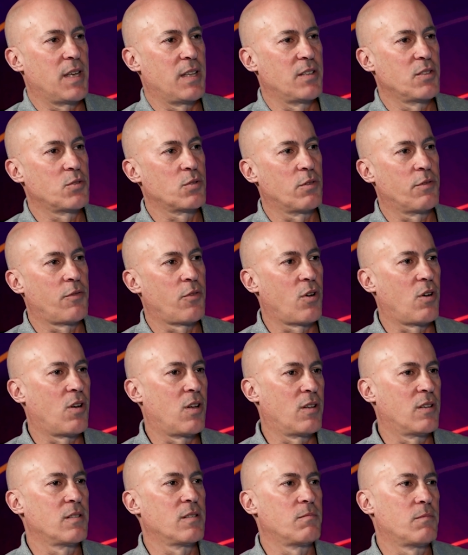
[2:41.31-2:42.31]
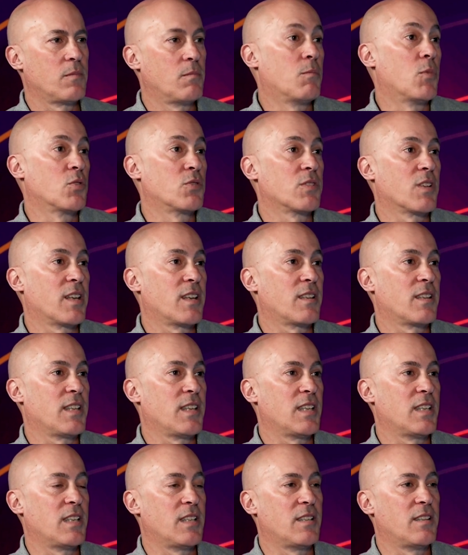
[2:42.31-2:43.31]
and this will fall most
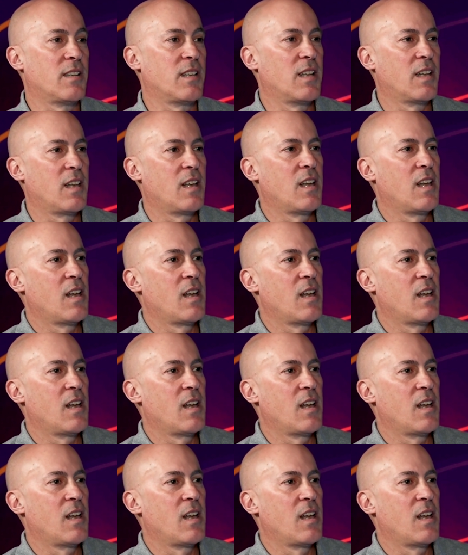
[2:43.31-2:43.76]
likely in